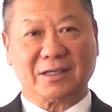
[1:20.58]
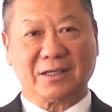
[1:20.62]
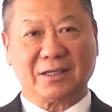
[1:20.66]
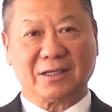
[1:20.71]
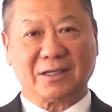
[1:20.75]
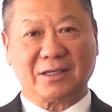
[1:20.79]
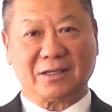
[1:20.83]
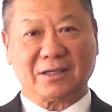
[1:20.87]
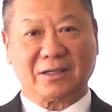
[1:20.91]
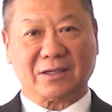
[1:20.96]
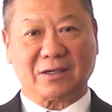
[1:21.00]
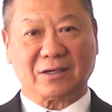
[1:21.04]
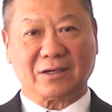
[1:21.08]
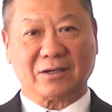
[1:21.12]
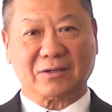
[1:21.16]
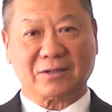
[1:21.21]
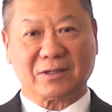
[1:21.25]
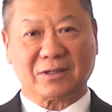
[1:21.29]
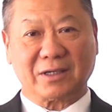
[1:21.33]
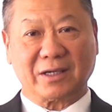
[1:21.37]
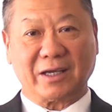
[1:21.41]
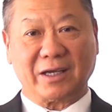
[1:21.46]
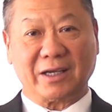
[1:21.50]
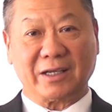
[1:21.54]
you know,
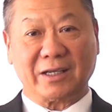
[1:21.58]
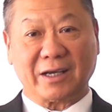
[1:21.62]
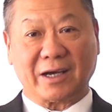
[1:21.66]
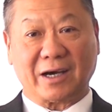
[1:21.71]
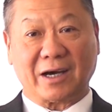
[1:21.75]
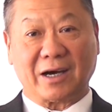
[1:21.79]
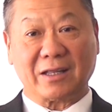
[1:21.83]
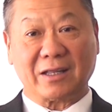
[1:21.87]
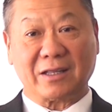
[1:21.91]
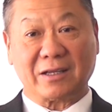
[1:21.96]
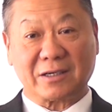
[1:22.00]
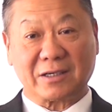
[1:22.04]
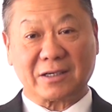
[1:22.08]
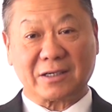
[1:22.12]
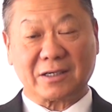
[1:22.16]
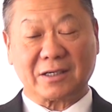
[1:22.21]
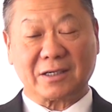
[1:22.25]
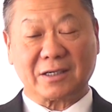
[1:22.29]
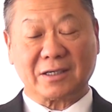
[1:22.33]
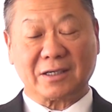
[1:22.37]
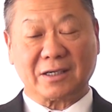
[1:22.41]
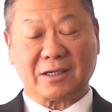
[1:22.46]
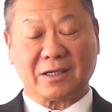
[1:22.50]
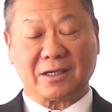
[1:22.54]
any other,
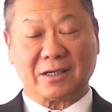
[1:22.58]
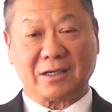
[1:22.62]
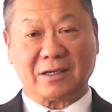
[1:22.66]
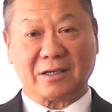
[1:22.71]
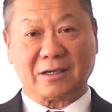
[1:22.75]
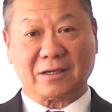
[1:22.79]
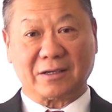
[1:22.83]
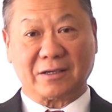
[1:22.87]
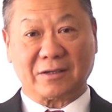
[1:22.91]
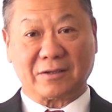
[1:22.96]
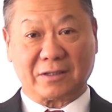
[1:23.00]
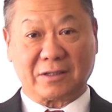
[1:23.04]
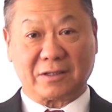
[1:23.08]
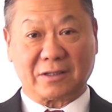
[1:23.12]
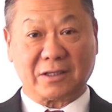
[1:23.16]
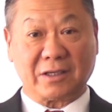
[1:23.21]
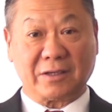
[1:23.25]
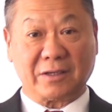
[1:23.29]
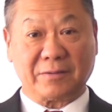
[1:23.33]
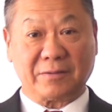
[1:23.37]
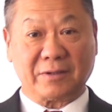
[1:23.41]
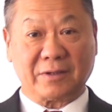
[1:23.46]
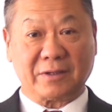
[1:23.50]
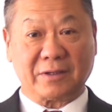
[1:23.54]
uh, uh,
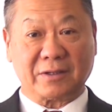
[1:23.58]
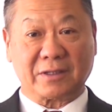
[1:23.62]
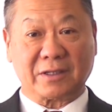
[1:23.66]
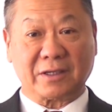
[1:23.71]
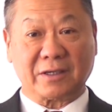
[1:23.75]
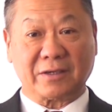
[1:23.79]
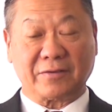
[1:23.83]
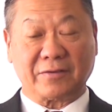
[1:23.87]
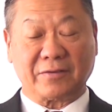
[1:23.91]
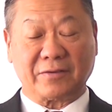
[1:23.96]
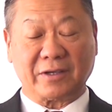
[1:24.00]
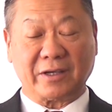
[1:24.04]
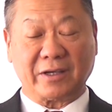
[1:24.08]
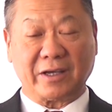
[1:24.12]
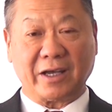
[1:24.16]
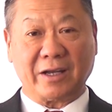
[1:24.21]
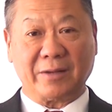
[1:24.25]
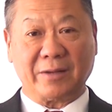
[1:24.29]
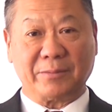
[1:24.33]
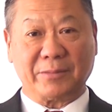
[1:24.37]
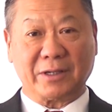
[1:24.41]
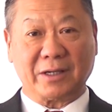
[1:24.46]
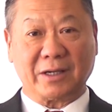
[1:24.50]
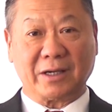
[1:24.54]
the,
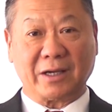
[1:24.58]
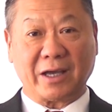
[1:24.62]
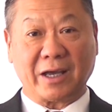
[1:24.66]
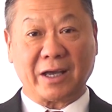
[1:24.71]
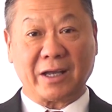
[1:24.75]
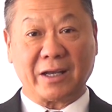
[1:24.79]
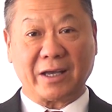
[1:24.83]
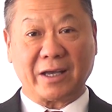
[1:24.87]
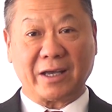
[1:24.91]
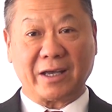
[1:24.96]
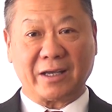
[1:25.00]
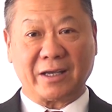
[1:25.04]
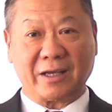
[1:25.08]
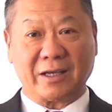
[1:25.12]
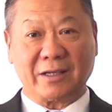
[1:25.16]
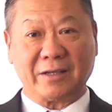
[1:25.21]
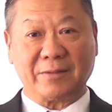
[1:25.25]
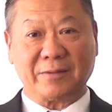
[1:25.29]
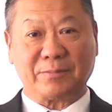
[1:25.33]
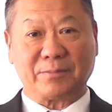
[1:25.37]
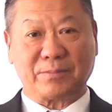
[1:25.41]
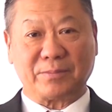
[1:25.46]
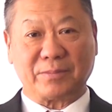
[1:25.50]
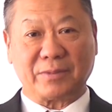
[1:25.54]
uh, any
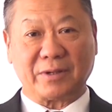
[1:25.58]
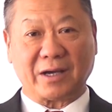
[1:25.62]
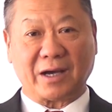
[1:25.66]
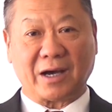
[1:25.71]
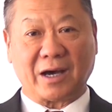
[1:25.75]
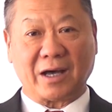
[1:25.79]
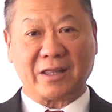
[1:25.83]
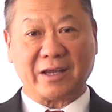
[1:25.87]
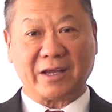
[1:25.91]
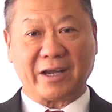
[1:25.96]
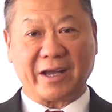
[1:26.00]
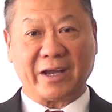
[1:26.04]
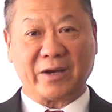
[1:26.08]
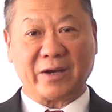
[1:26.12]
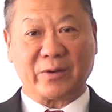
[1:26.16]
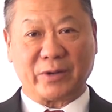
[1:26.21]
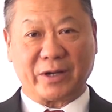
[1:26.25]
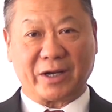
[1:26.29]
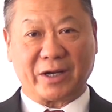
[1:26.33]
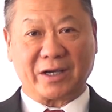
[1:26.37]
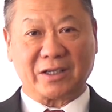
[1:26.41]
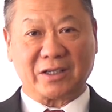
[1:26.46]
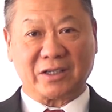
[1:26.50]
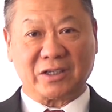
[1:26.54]
other
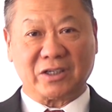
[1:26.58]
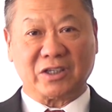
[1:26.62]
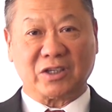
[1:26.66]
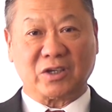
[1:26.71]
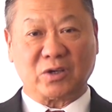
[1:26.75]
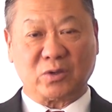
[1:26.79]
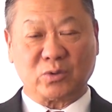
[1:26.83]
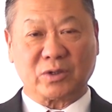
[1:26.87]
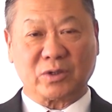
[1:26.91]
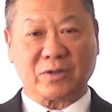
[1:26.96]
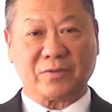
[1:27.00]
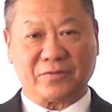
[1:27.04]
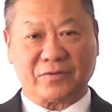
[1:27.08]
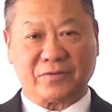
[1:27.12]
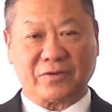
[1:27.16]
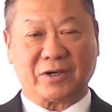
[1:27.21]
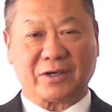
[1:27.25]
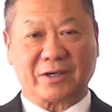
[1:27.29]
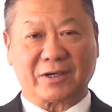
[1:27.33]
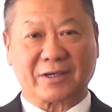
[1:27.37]
area you need looking for.